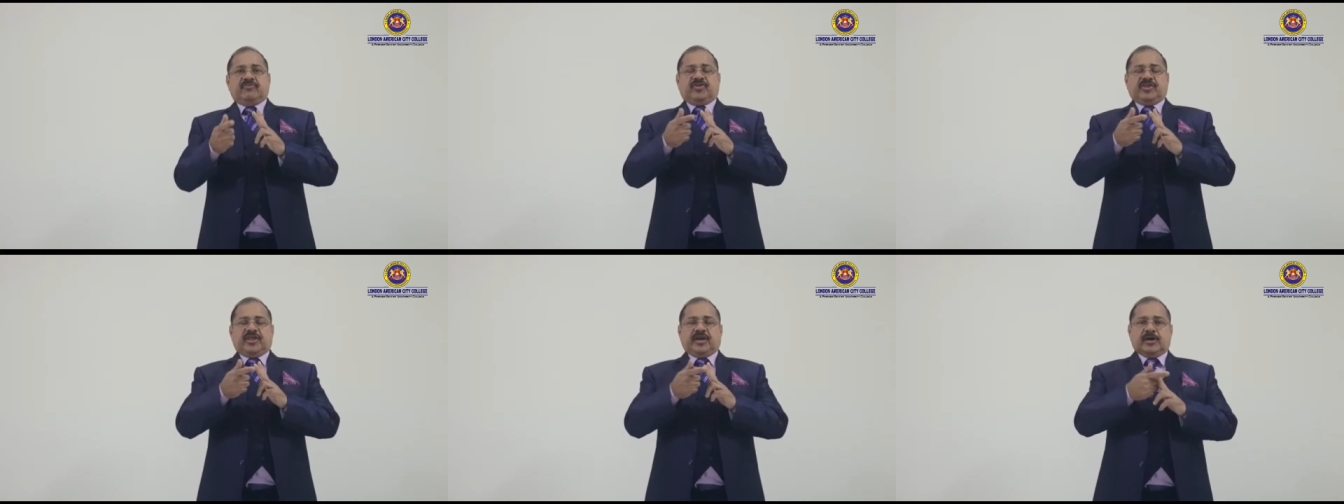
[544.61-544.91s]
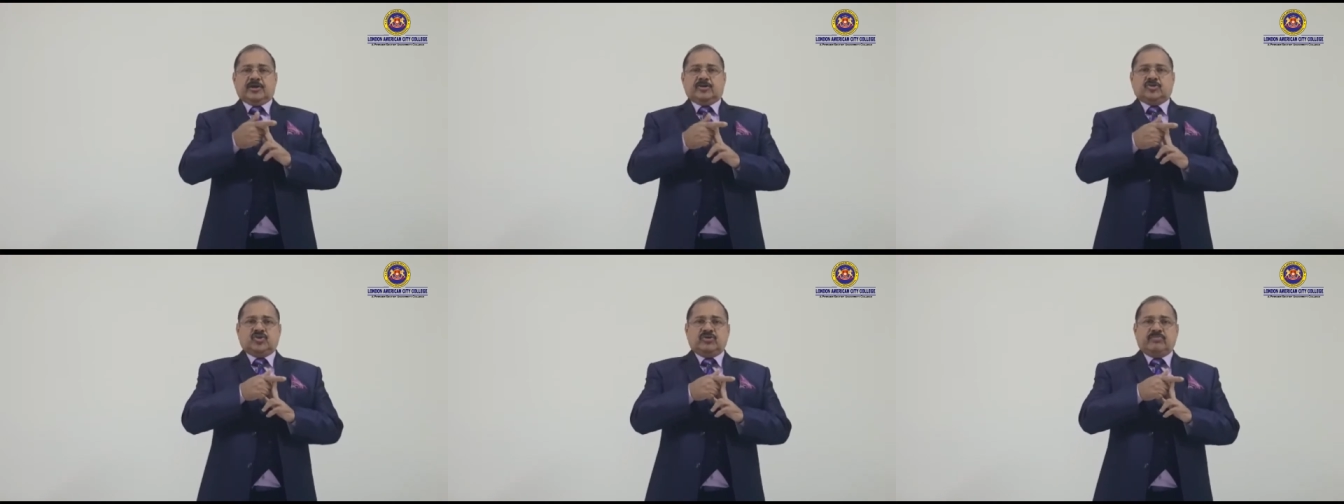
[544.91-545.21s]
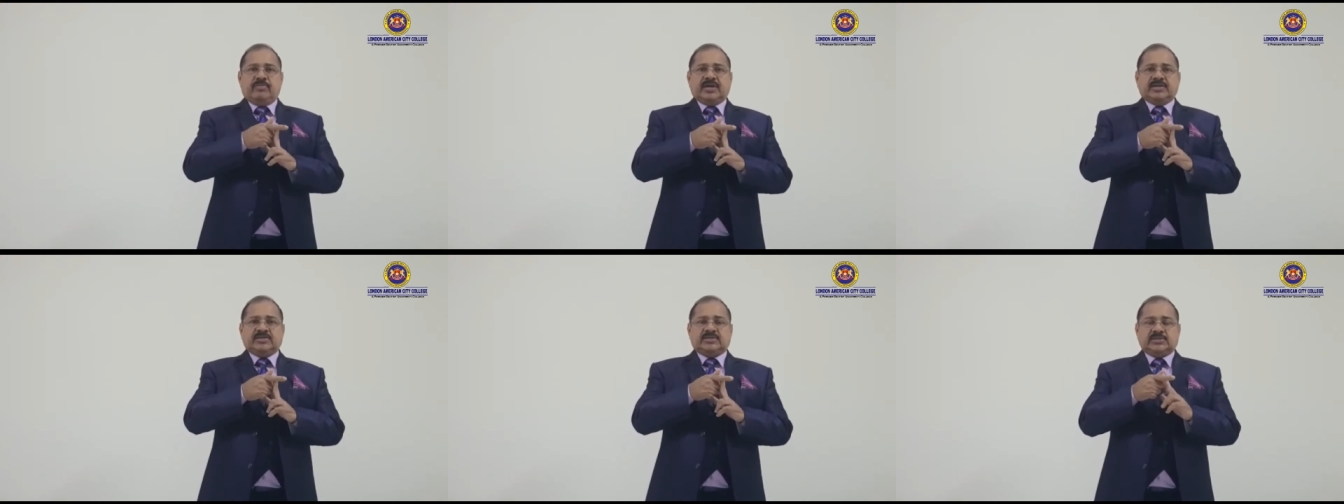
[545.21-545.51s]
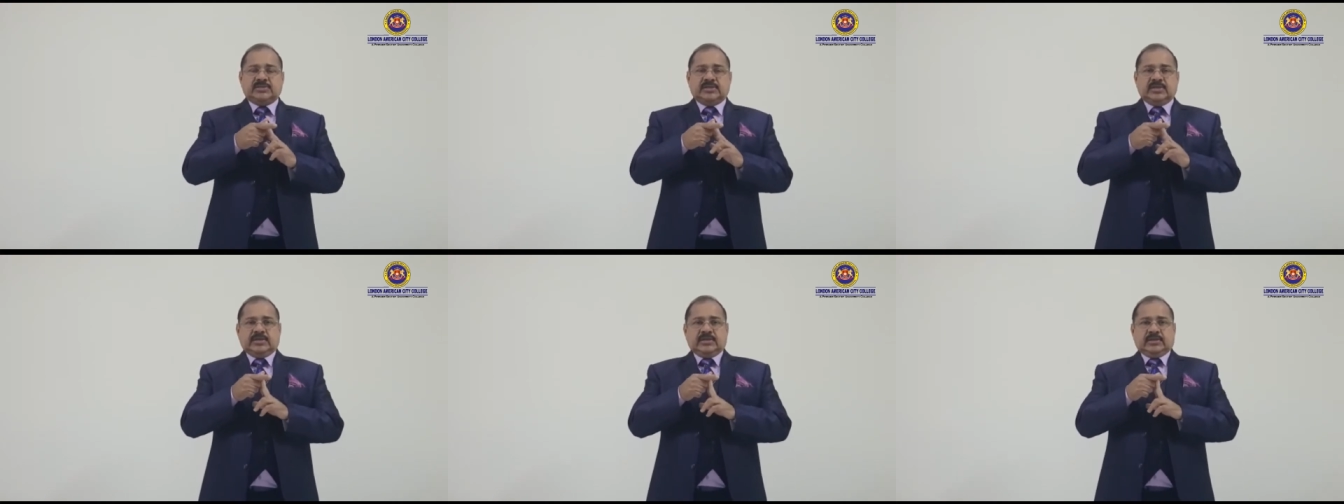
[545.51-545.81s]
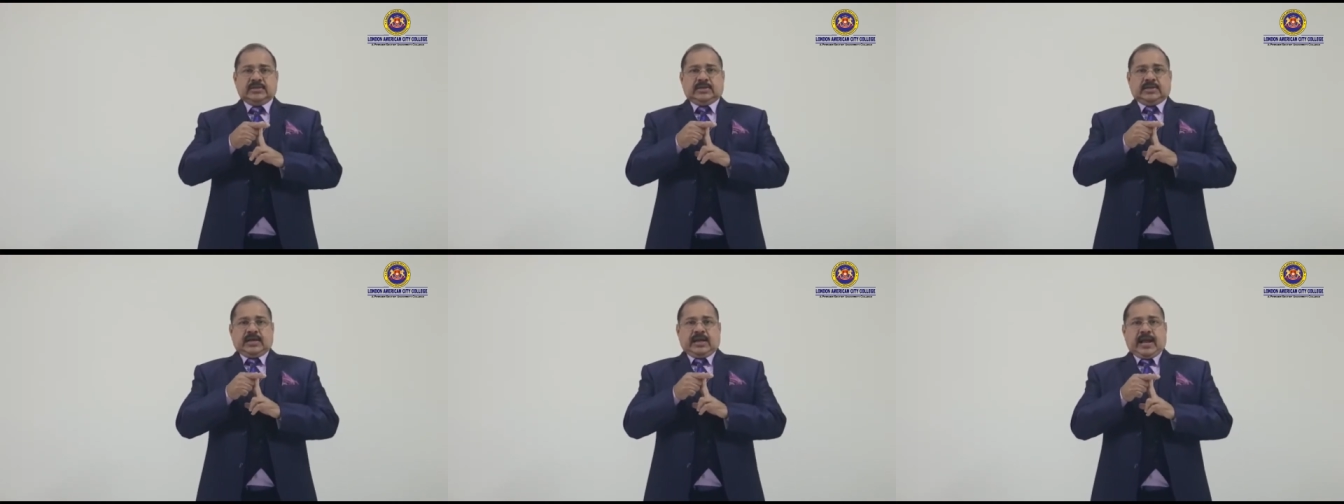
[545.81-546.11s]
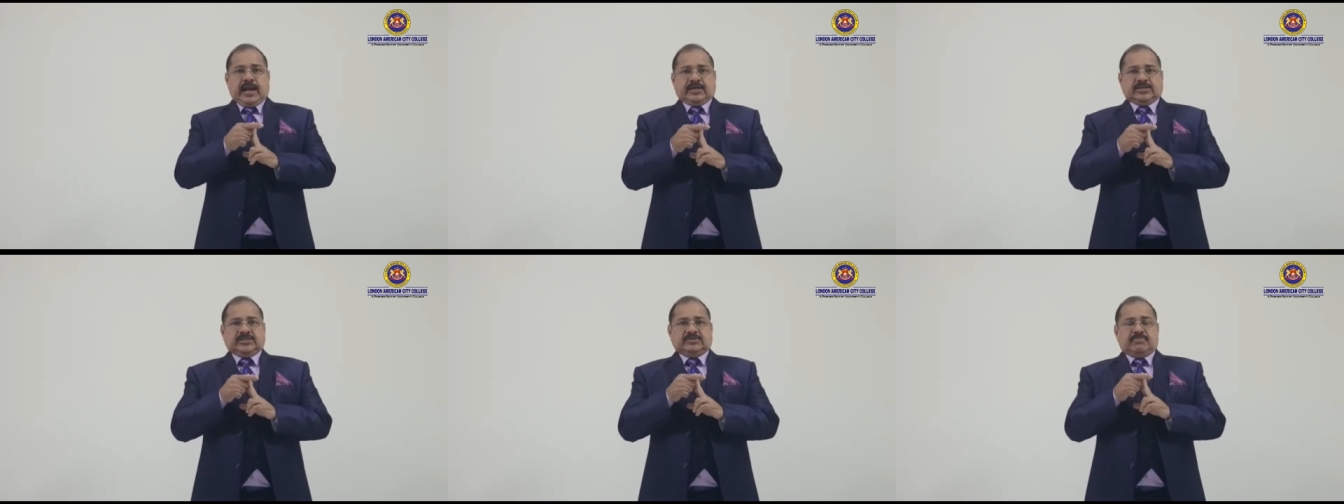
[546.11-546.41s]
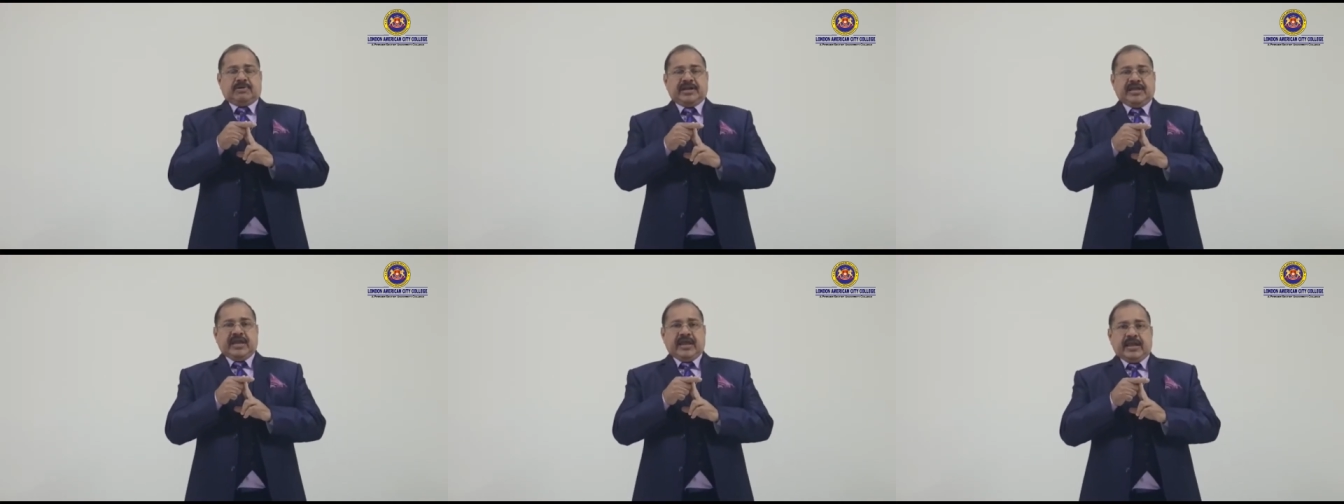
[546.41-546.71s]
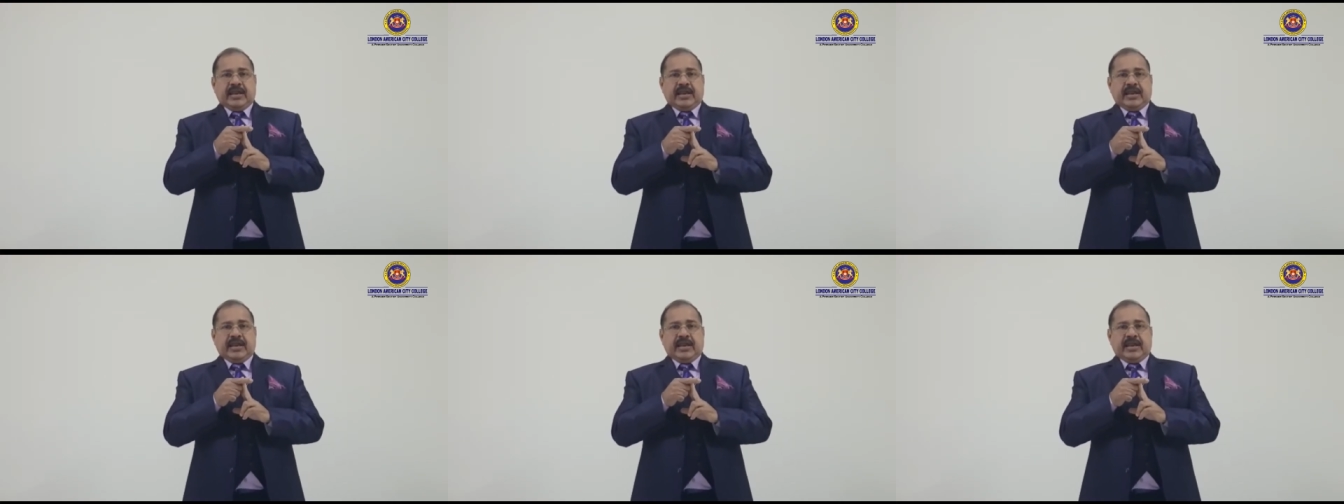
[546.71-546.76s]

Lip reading: for the consumers, as money